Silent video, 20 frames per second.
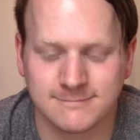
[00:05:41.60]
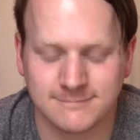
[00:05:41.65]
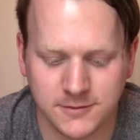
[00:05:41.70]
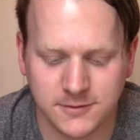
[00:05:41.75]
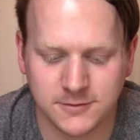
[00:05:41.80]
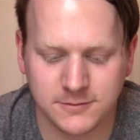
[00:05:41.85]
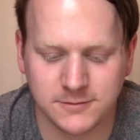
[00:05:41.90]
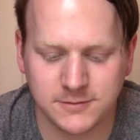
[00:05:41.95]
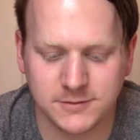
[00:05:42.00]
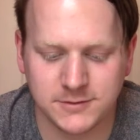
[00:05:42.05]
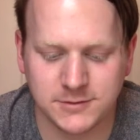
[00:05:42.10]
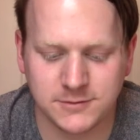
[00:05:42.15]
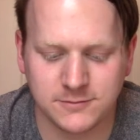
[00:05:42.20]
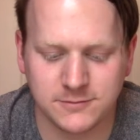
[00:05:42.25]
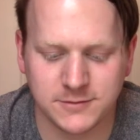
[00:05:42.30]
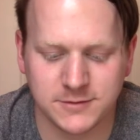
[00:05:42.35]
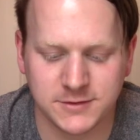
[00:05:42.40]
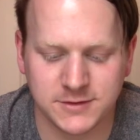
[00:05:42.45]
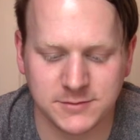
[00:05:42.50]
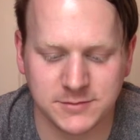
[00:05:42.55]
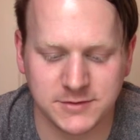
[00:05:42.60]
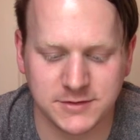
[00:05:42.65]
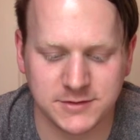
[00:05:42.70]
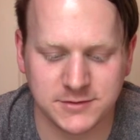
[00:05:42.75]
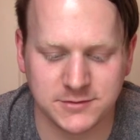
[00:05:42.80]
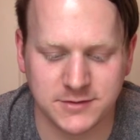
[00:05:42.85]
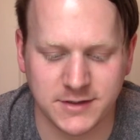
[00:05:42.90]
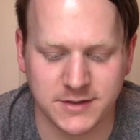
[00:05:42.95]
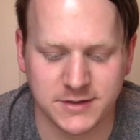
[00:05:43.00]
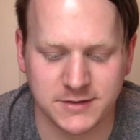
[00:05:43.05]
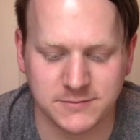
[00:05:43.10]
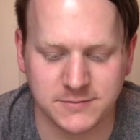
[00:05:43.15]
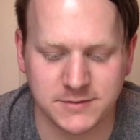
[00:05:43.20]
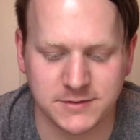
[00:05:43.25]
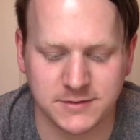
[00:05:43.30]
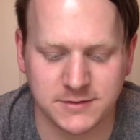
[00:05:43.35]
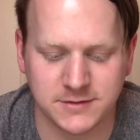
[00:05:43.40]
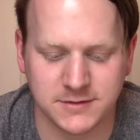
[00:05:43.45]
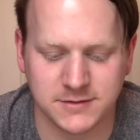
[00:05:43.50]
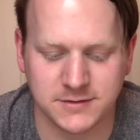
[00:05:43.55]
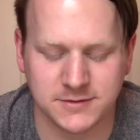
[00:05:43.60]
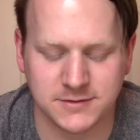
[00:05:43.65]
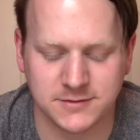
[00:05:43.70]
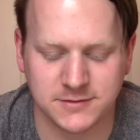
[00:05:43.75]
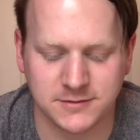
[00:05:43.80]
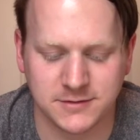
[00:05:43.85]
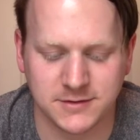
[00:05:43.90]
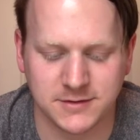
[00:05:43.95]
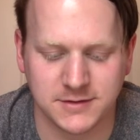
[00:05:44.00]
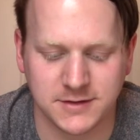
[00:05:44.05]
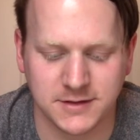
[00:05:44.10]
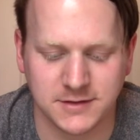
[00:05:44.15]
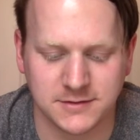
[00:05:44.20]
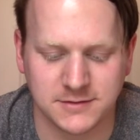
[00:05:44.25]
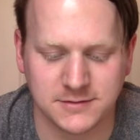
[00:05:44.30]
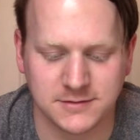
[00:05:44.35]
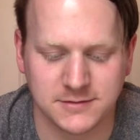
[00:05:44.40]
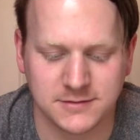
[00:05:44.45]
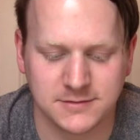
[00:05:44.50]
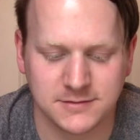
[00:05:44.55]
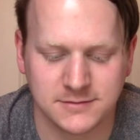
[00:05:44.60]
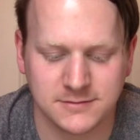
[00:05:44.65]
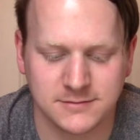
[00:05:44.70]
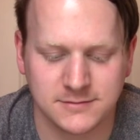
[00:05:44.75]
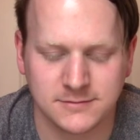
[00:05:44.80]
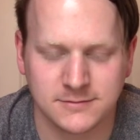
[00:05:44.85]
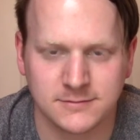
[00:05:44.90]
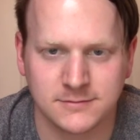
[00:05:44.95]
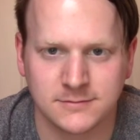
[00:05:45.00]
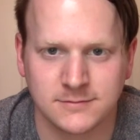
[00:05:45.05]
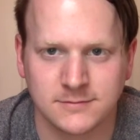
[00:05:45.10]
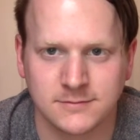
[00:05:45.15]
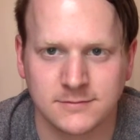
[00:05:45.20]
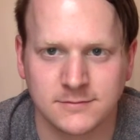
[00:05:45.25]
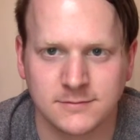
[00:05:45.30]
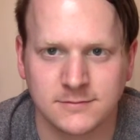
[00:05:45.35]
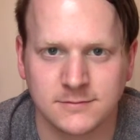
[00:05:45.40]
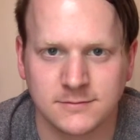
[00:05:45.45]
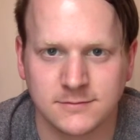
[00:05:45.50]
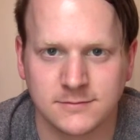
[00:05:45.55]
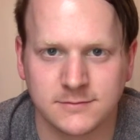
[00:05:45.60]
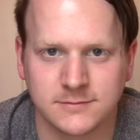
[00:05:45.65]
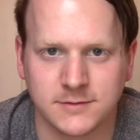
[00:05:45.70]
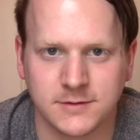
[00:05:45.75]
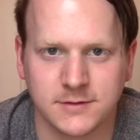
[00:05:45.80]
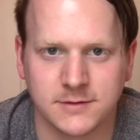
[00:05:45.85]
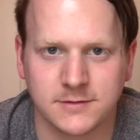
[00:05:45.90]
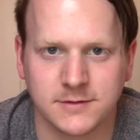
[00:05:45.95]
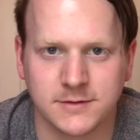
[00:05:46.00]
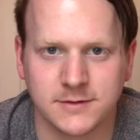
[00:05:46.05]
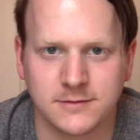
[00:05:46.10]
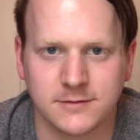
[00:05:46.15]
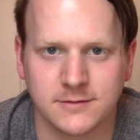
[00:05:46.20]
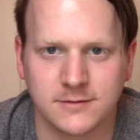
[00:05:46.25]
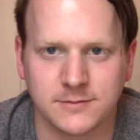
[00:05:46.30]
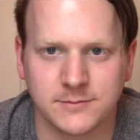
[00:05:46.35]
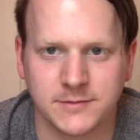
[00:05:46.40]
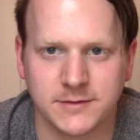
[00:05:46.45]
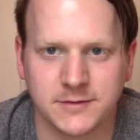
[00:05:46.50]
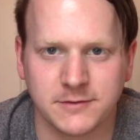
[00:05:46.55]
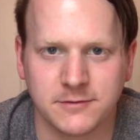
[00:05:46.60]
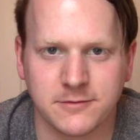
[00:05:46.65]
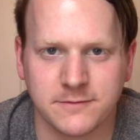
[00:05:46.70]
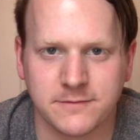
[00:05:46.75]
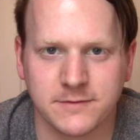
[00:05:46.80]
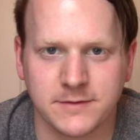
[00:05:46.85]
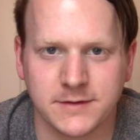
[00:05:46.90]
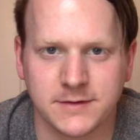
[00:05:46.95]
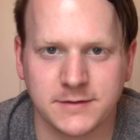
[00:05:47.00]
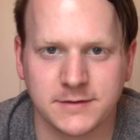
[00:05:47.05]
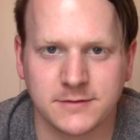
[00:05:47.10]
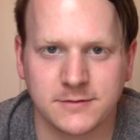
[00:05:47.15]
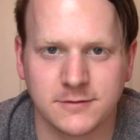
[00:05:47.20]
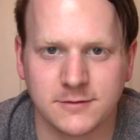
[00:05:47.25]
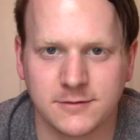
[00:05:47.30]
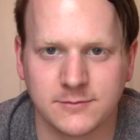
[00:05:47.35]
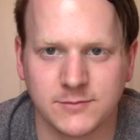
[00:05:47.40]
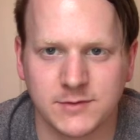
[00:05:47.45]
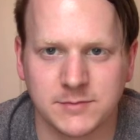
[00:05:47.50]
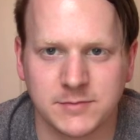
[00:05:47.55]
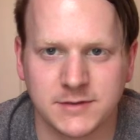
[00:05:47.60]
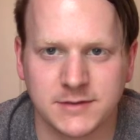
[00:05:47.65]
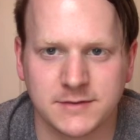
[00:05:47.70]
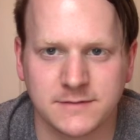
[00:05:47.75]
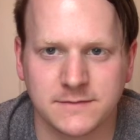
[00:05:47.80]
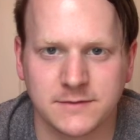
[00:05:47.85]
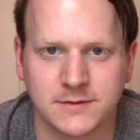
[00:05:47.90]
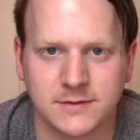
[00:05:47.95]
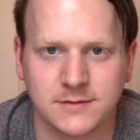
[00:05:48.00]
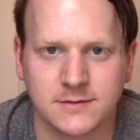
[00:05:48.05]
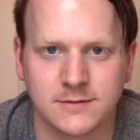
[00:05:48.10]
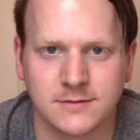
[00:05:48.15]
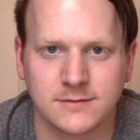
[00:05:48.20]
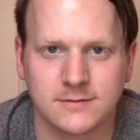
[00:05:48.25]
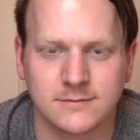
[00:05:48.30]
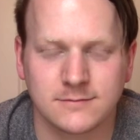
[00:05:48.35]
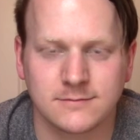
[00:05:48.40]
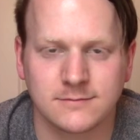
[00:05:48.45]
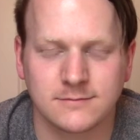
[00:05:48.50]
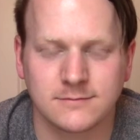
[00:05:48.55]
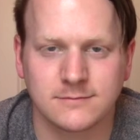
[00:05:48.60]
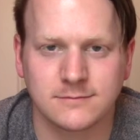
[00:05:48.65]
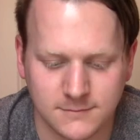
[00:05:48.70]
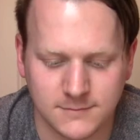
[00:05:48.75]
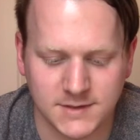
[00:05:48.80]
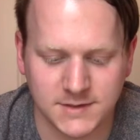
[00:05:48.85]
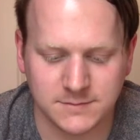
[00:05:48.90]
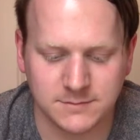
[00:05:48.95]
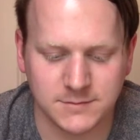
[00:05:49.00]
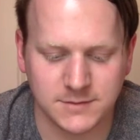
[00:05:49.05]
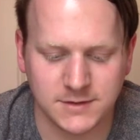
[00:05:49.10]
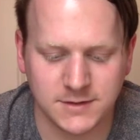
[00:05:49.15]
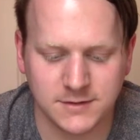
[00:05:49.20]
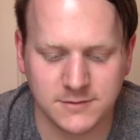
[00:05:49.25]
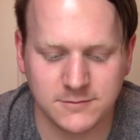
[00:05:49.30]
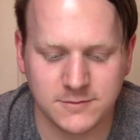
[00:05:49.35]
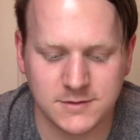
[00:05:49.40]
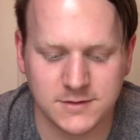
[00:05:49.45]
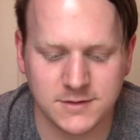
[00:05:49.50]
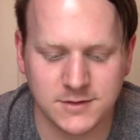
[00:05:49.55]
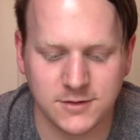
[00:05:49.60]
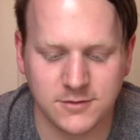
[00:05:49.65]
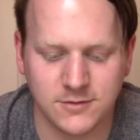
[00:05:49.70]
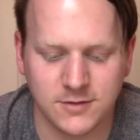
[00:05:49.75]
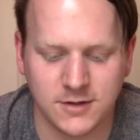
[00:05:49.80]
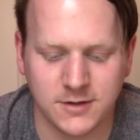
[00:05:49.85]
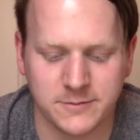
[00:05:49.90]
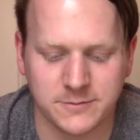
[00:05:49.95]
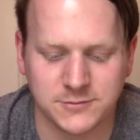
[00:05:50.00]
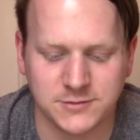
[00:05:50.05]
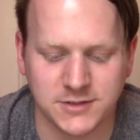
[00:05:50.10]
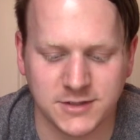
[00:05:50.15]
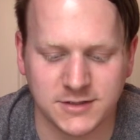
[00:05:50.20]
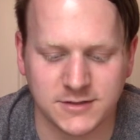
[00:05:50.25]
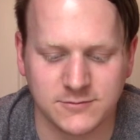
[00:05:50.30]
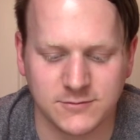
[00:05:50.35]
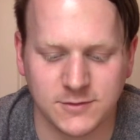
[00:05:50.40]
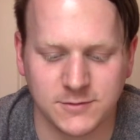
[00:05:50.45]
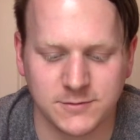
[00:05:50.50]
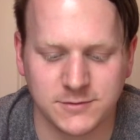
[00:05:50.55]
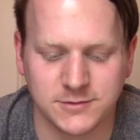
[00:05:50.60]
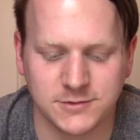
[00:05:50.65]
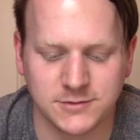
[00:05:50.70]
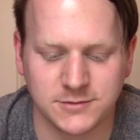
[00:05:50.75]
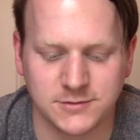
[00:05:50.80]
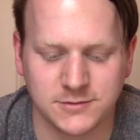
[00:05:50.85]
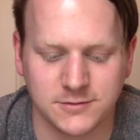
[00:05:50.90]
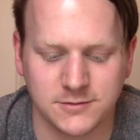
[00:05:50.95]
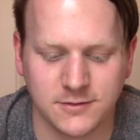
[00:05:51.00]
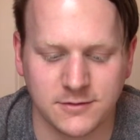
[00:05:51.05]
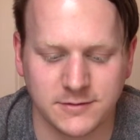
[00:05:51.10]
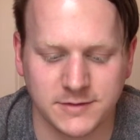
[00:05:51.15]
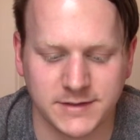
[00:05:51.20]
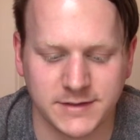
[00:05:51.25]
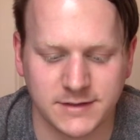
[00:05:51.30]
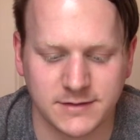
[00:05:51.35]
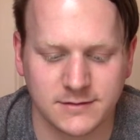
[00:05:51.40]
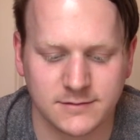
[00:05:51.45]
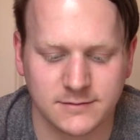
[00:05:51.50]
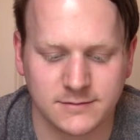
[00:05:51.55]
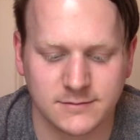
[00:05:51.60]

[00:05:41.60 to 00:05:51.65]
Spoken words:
Who would you want to be stranded with on a deserted island? Well, either my girlfriend or my best friend. If money was no object, what would you do all day?